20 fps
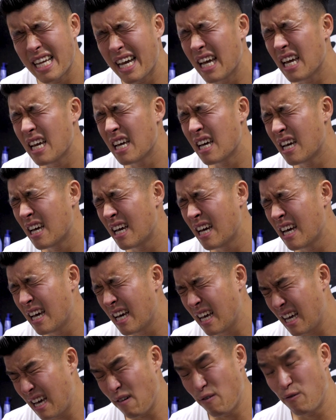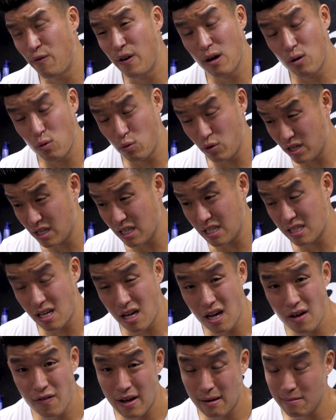day, it felt really
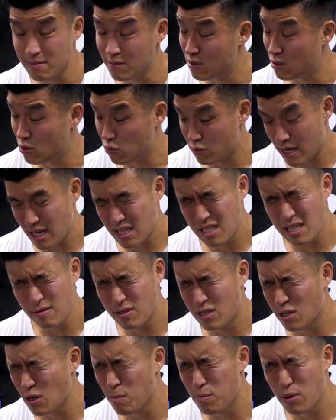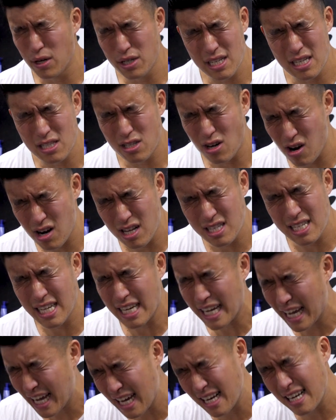tough. I'm drenched. I still push as hard as I
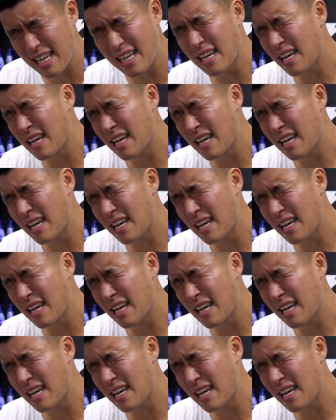can.